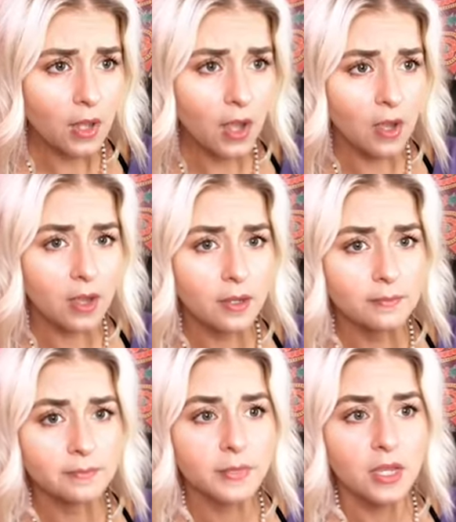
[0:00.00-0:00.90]

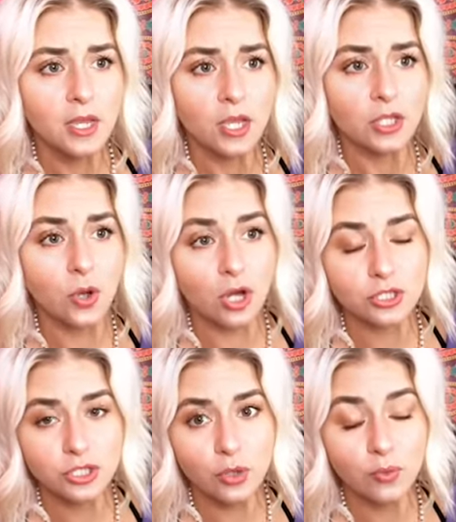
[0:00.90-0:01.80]
Um, you
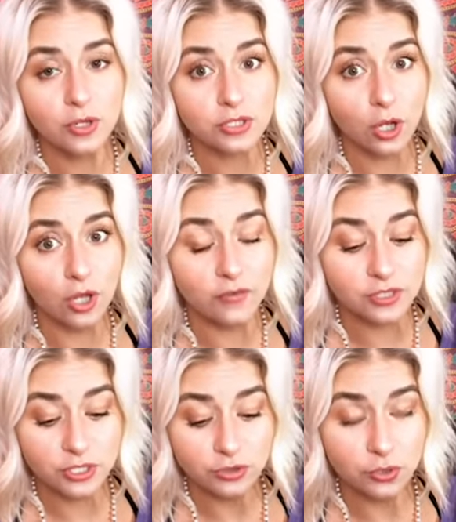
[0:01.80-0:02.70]
also, with our, all of
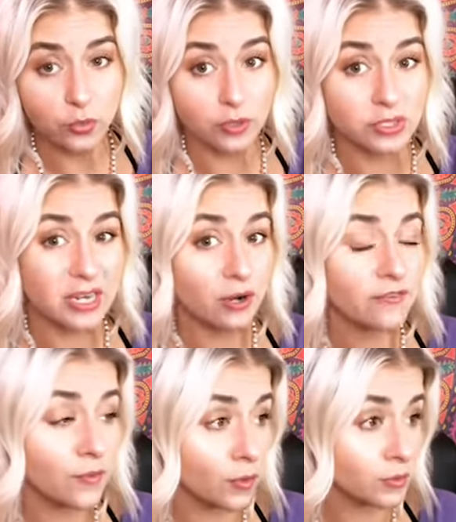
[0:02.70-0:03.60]
our citrus oils, they are
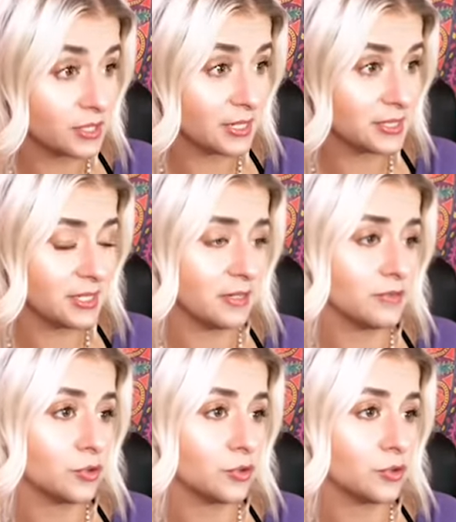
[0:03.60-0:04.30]
photosensitive.